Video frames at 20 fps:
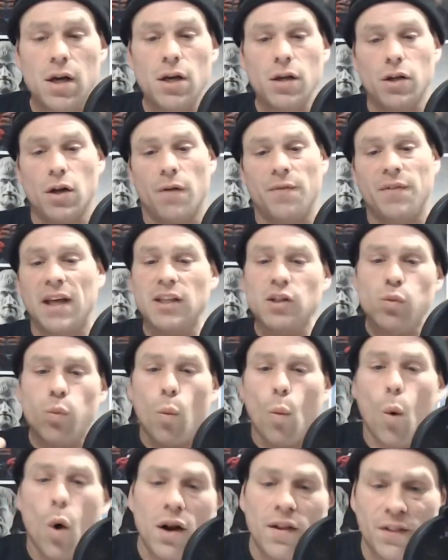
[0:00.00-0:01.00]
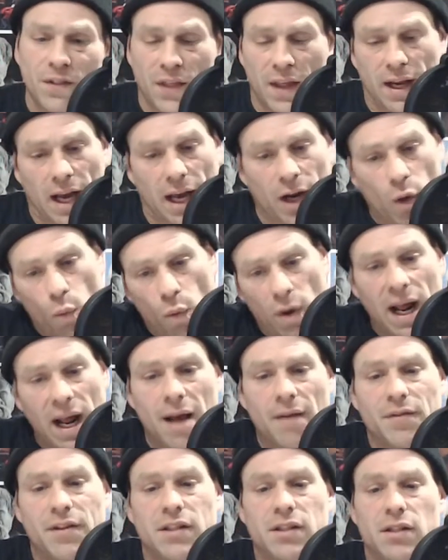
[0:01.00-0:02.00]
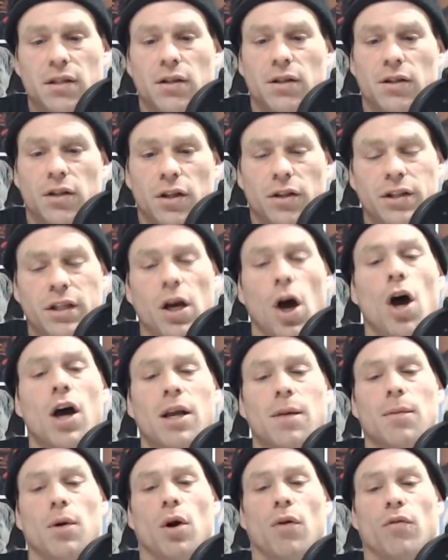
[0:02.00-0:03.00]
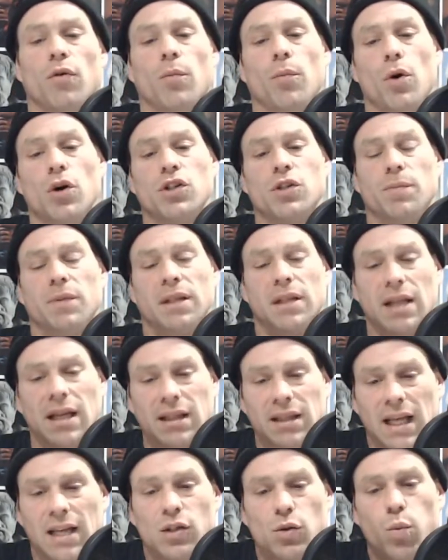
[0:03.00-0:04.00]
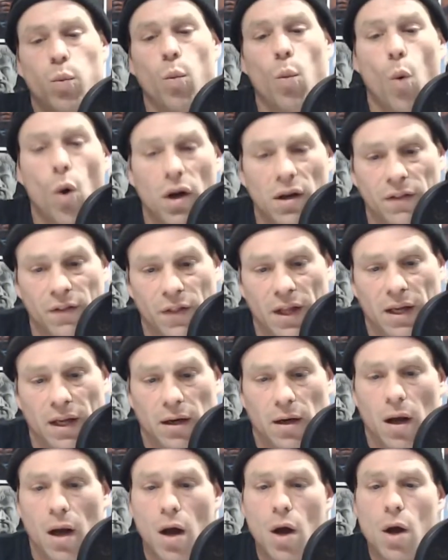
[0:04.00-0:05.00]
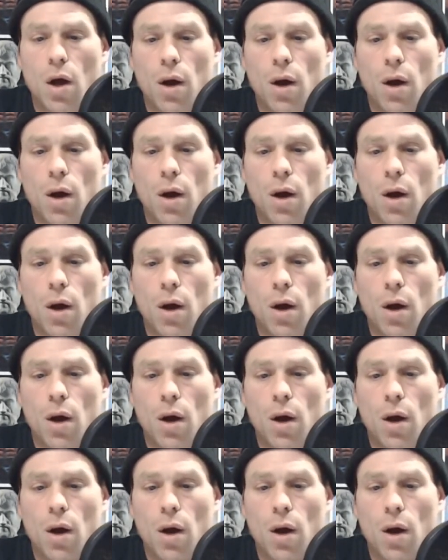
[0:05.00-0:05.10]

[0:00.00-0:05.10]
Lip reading: That's one thing. I don't want to have the argument over abortion, but that's one thing.